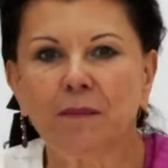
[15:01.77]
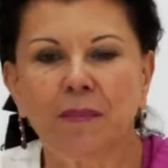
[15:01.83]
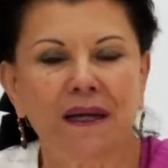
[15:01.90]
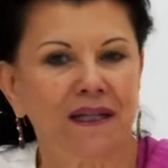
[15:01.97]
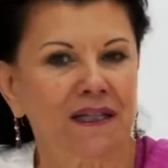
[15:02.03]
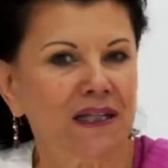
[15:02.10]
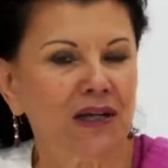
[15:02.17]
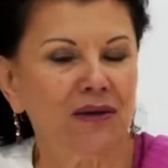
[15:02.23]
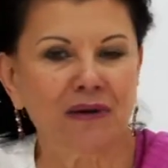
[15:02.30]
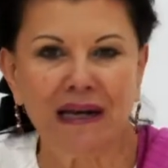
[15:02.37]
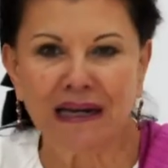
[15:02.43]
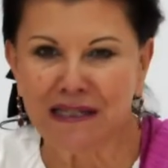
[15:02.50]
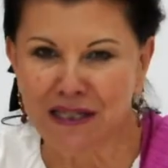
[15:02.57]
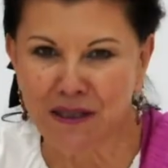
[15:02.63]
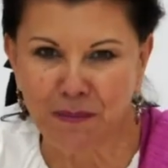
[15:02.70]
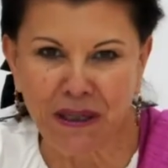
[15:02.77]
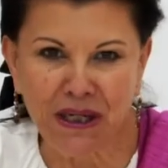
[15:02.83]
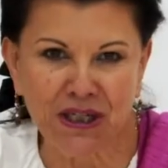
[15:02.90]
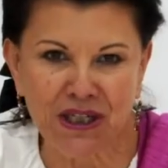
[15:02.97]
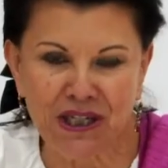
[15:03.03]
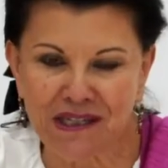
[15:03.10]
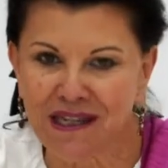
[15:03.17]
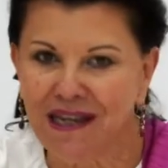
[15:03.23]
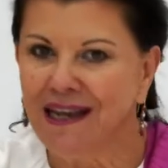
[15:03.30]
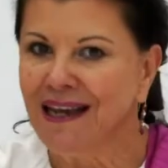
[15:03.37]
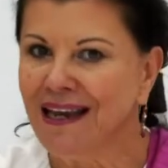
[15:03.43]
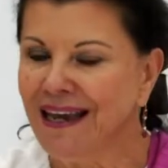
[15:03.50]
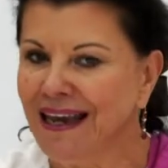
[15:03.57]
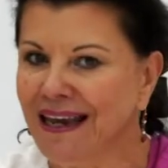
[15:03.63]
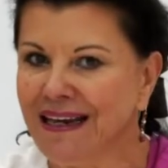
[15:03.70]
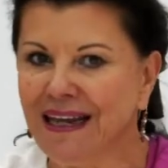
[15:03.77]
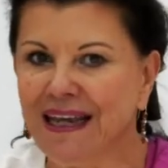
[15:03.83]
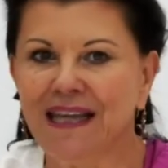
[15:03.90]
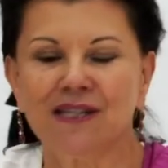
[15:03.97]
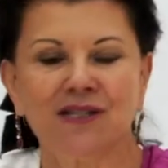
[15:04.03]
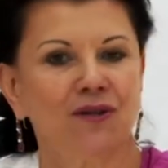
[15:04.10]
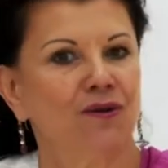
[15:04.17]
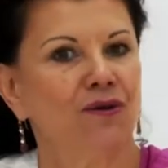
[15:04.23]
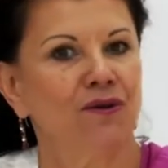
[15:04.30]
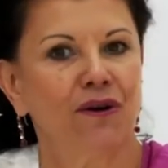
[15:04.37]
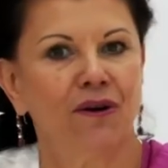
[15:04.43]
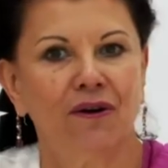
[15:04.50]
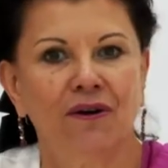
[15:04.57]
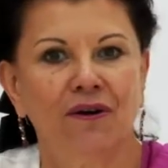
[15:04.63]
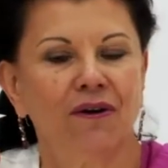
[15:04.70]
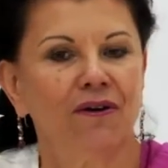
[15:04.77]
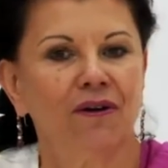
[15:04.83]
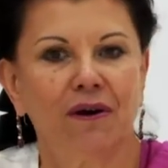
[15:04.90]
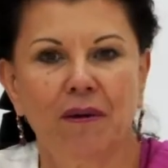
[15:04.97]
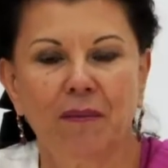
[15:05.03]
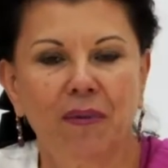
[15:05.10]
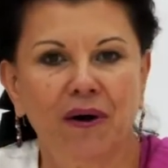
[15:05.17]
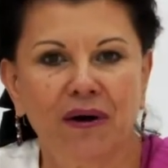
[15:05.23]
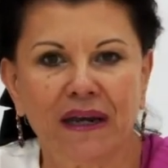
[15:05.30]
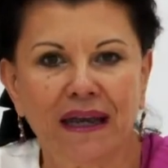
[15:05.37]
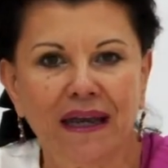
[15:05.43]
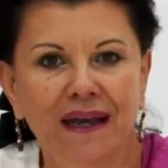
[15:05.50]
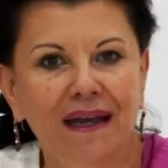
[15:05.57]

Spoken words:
bacterial species in his or her body.